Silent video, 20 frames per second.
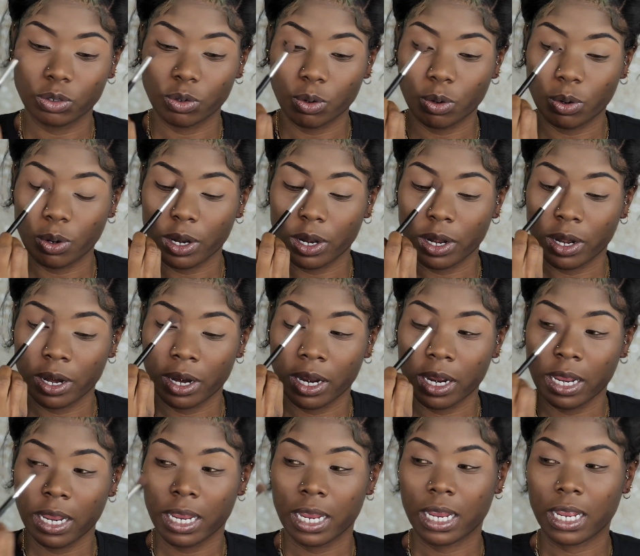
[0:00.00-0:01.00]

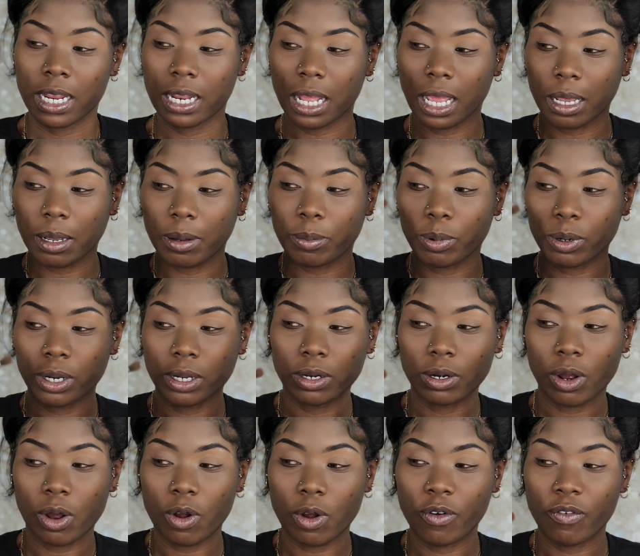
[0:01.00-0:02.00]
you're not bringing
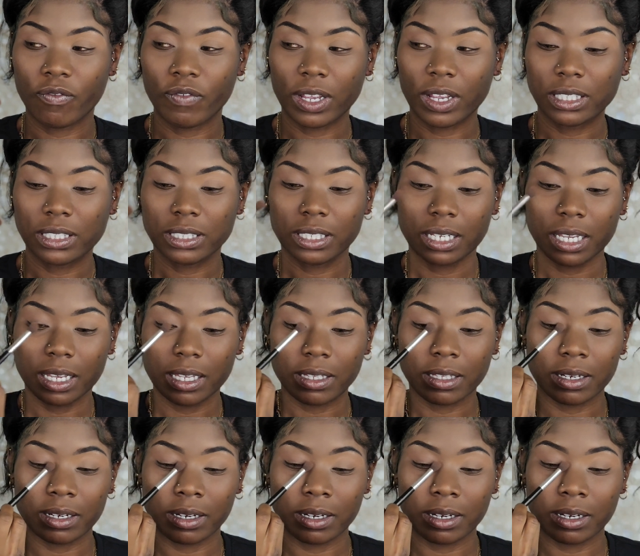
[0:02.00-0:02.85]
the whole face together.